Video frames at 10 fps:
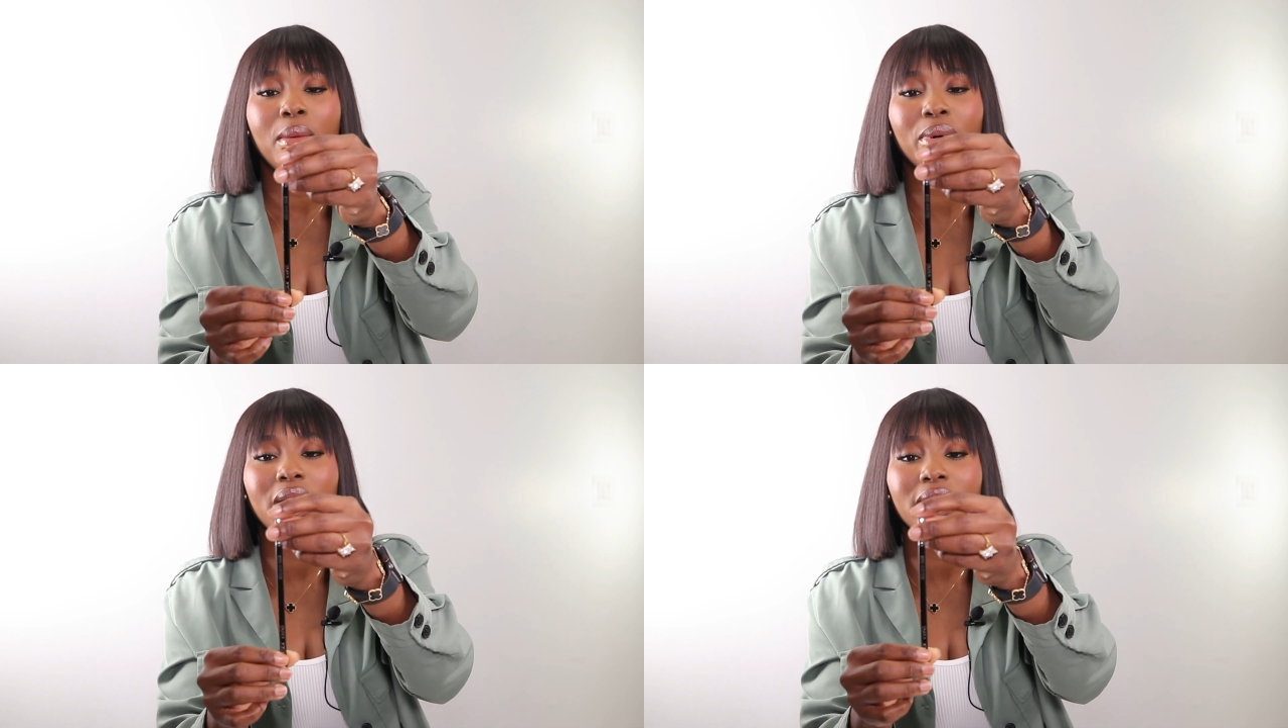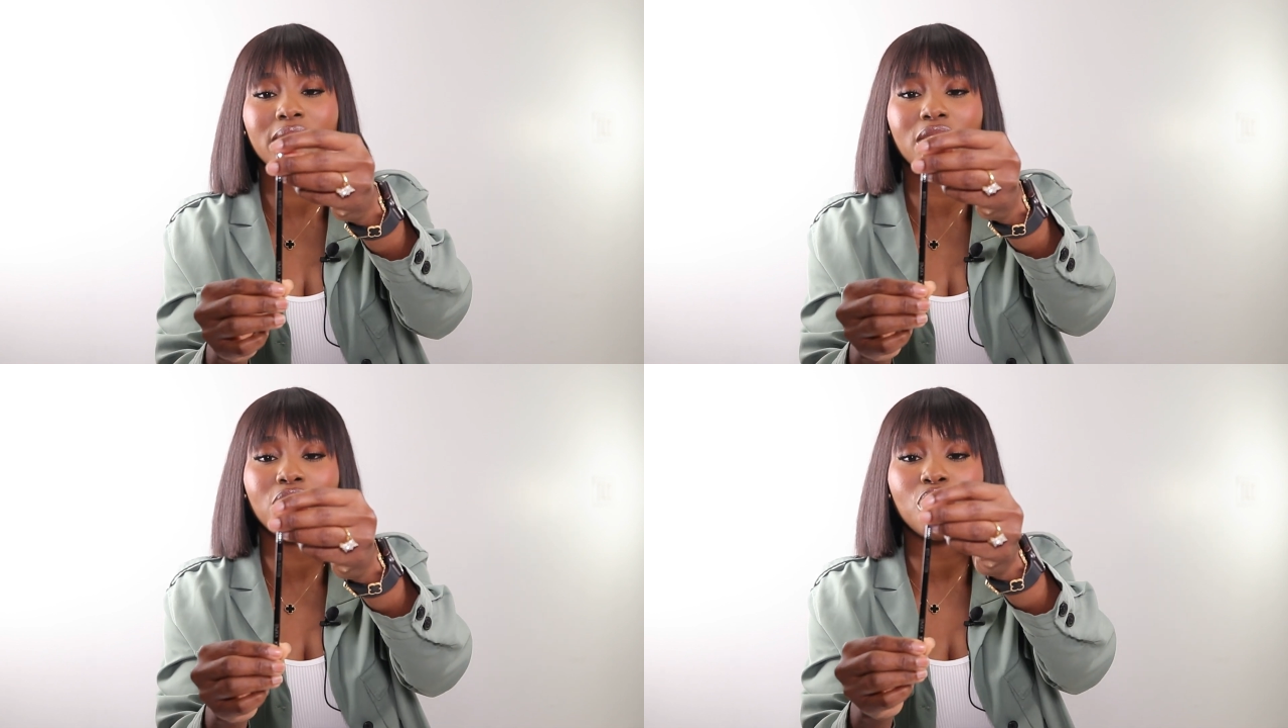But
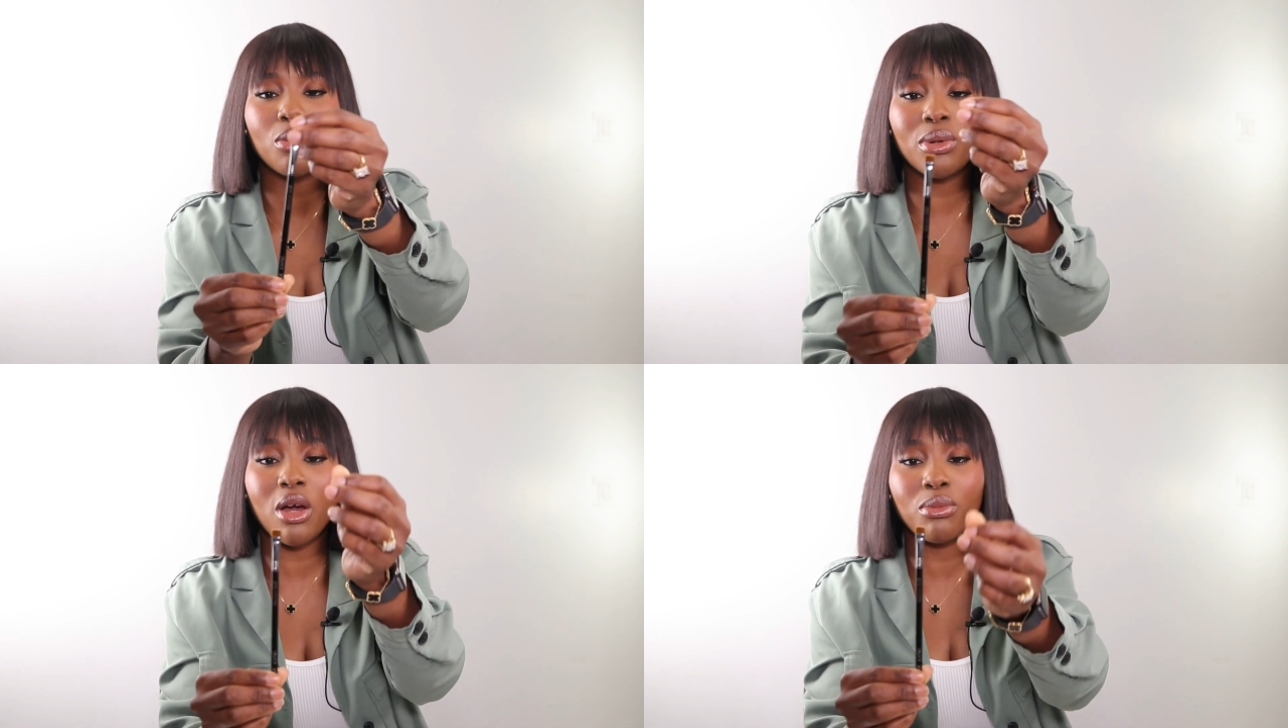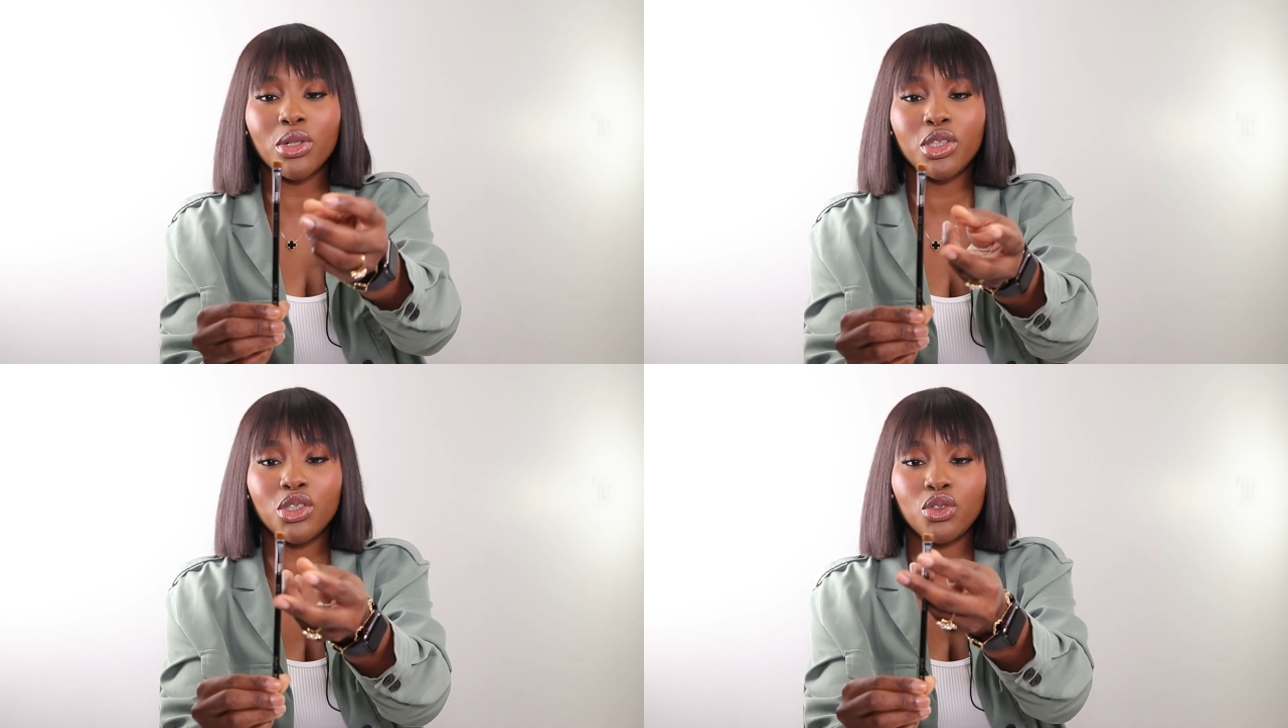ideally, your brow
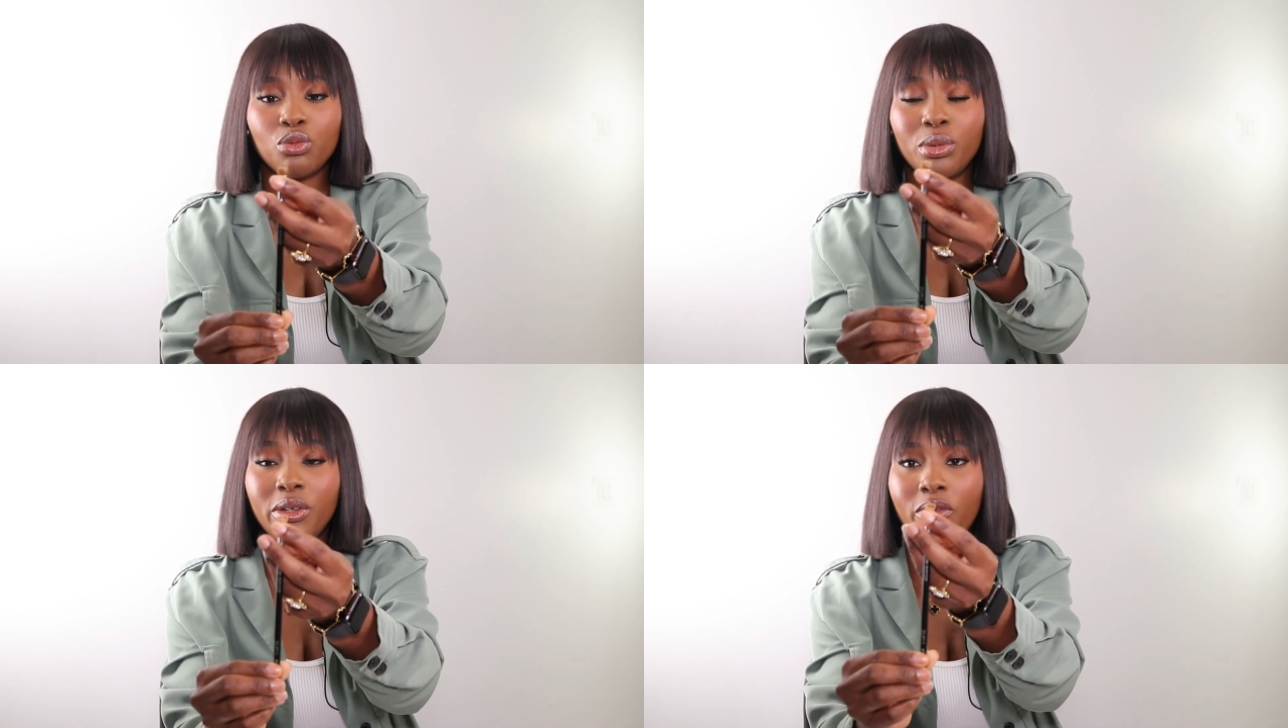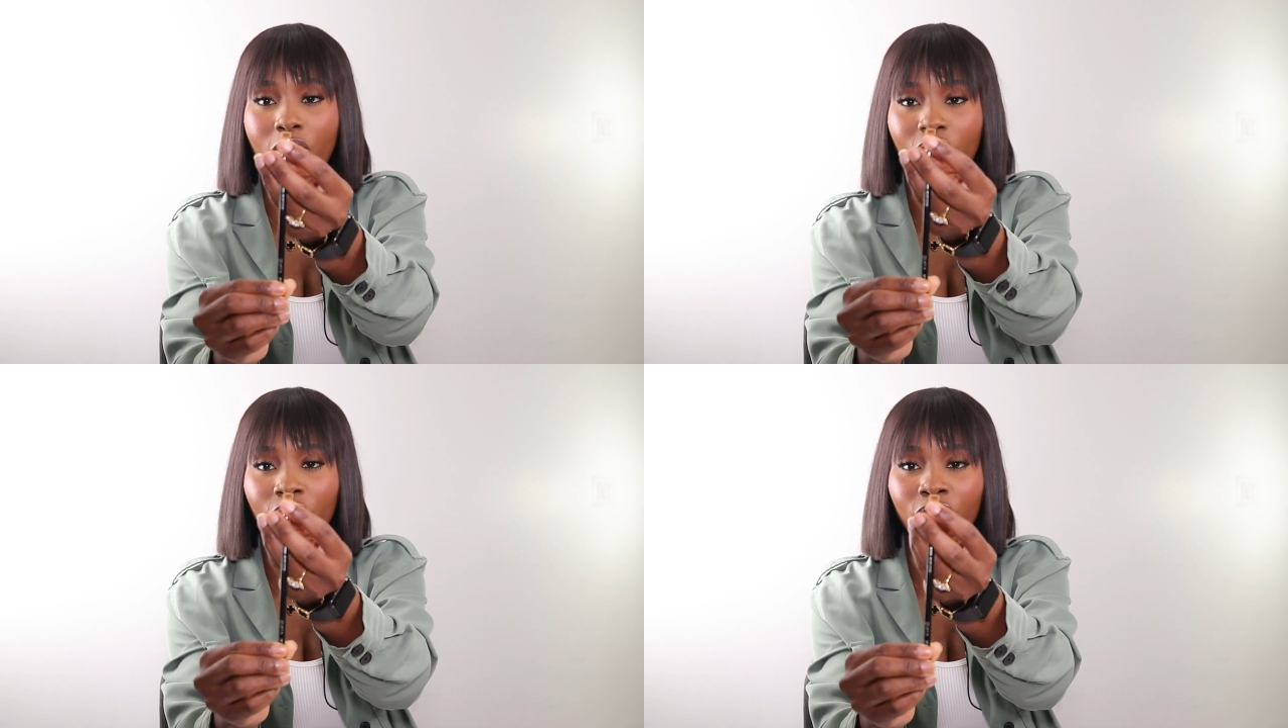brushes should be
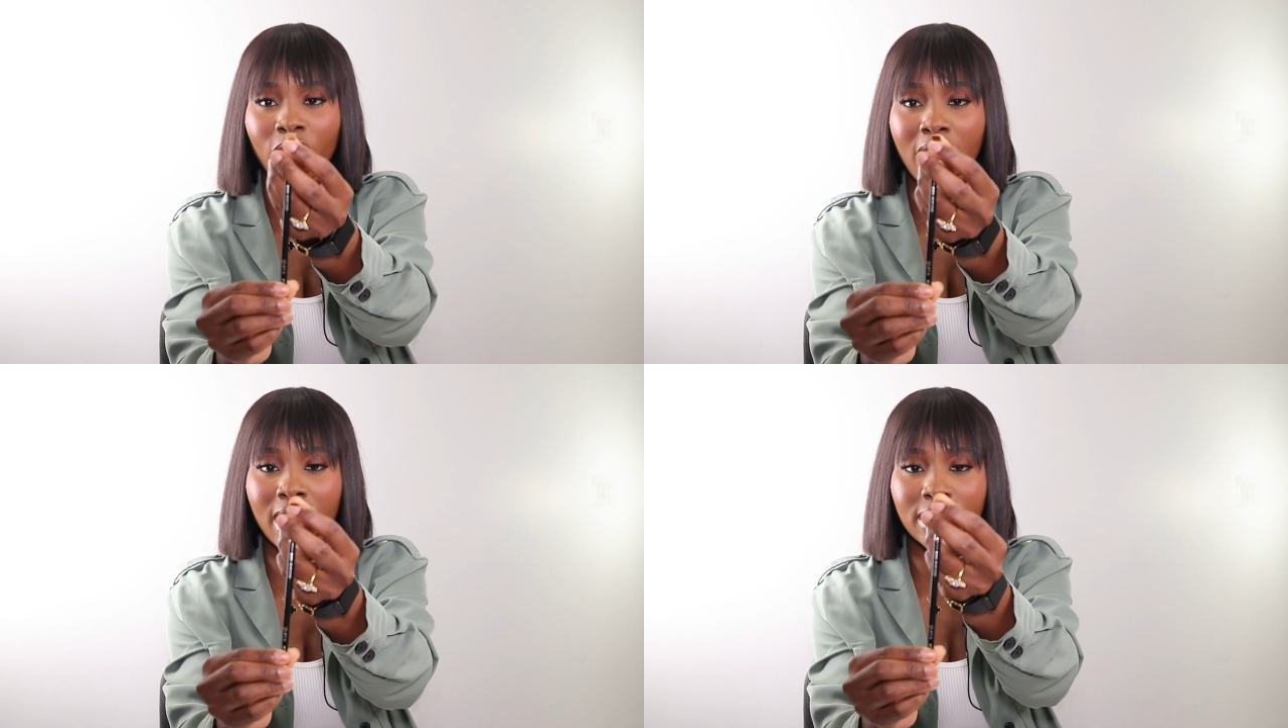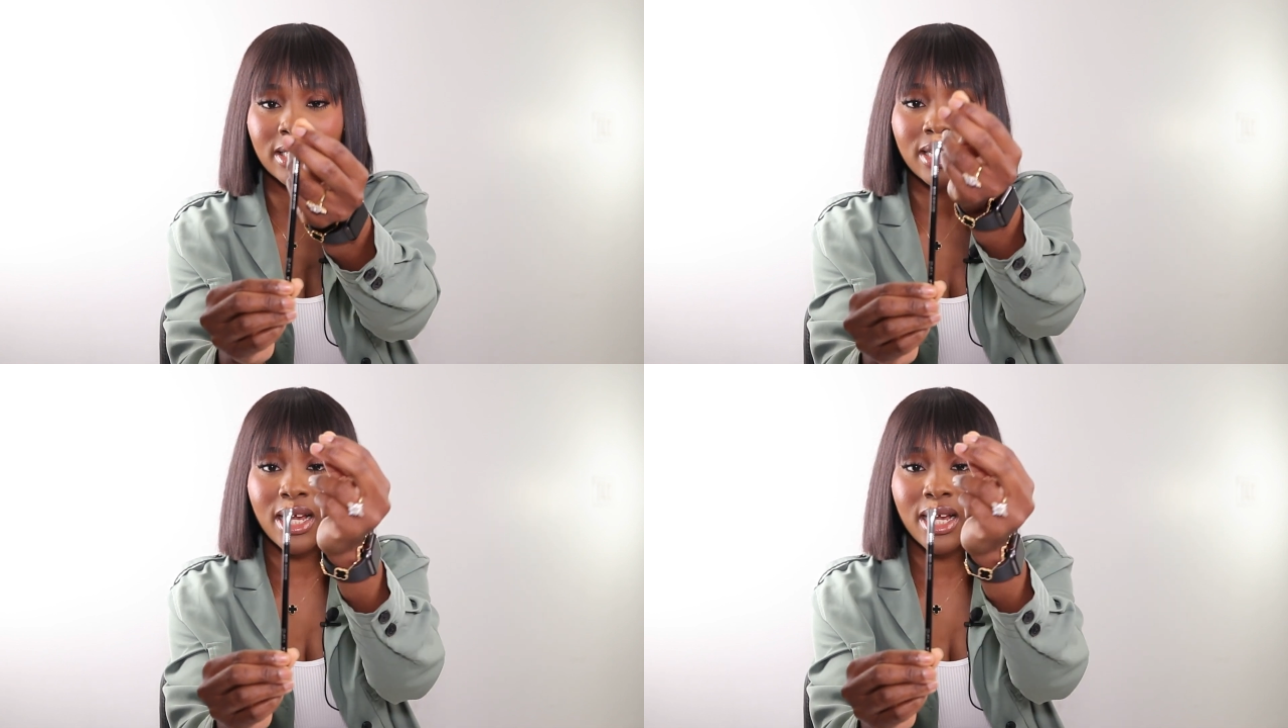flat,